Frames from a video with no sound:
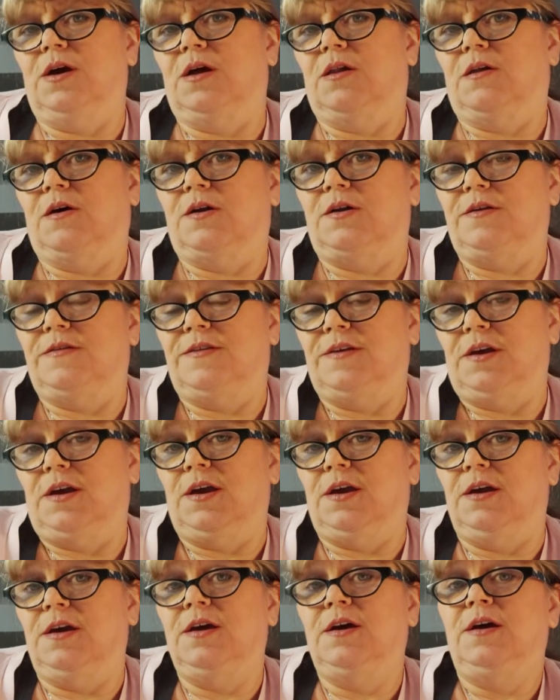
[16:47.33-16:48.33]
a lot of
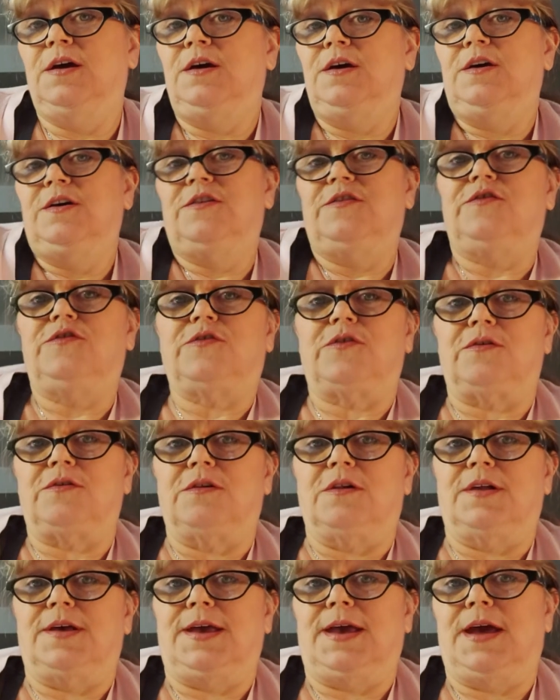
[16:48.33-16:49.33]
the
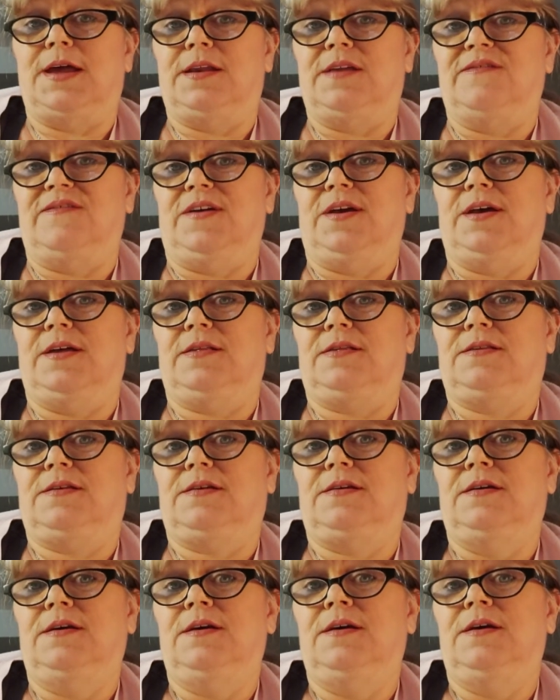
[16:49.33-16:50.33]
journaling end of it,